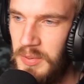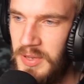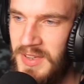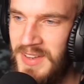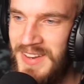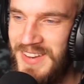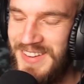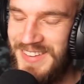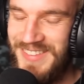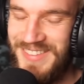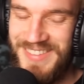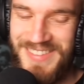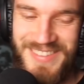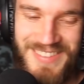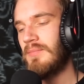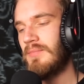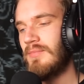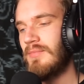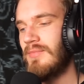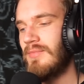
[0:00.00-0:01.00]

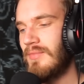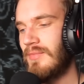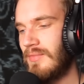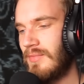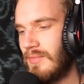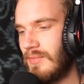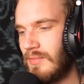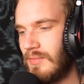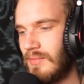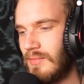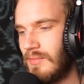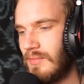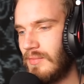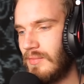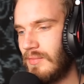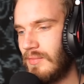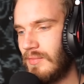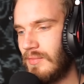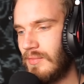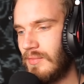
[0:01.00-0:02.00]

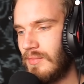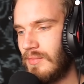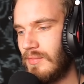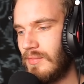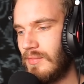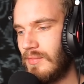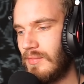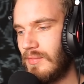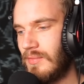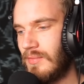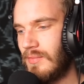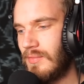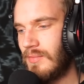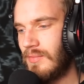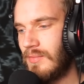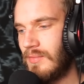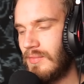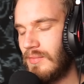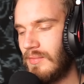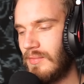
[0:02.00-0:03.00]

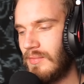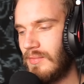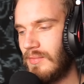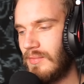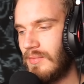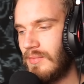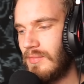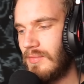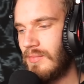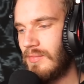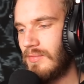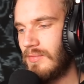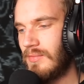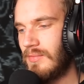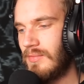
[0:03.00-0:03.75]
[no speech]